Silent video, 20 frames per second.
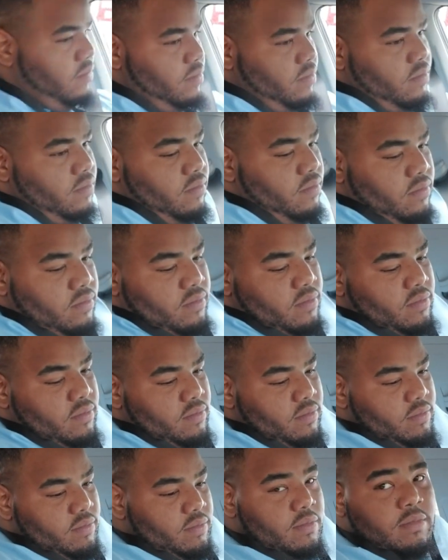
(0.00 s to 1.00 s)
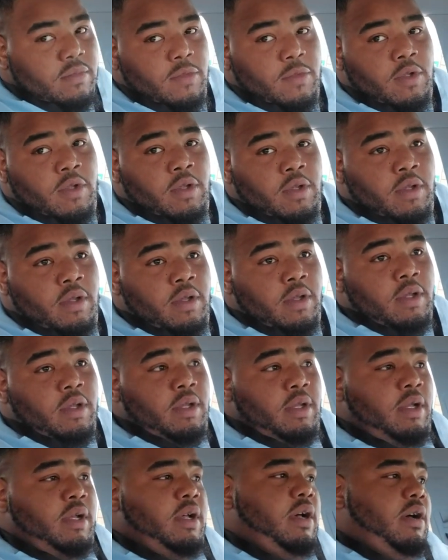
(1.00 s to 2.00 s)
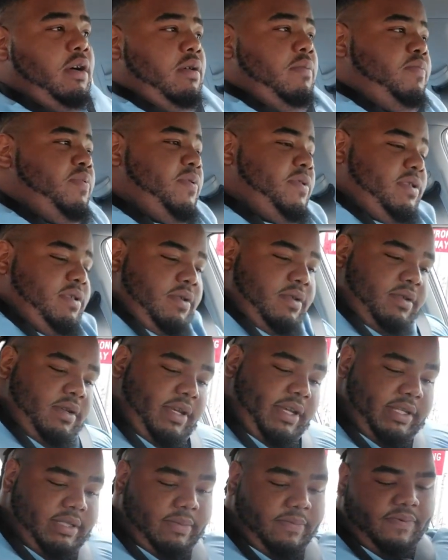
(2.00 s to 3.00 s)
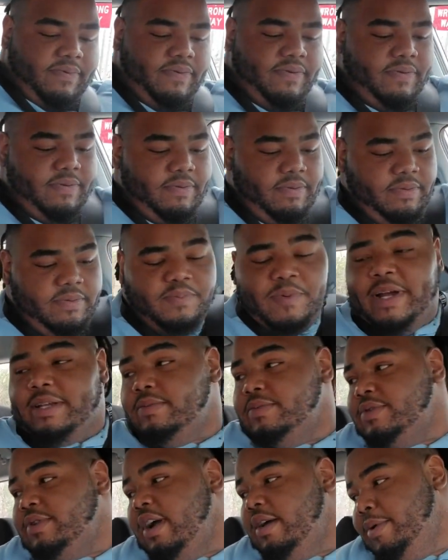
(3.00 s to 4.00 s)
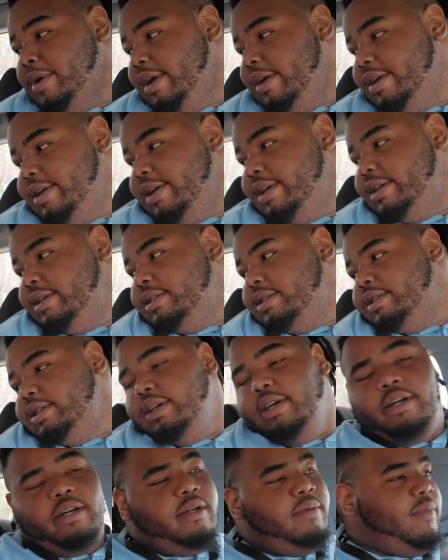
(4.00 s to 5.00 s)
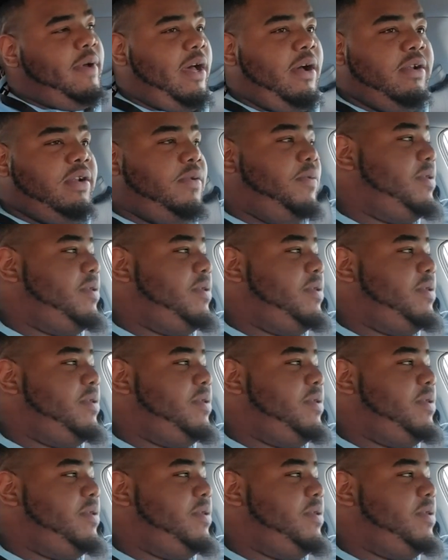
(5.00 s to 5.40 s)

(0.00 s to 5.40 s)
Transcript: you eating? What you what you starting off with? Oh, I'm just gonna eat some fruit, probably some strawberries. Um, I don't know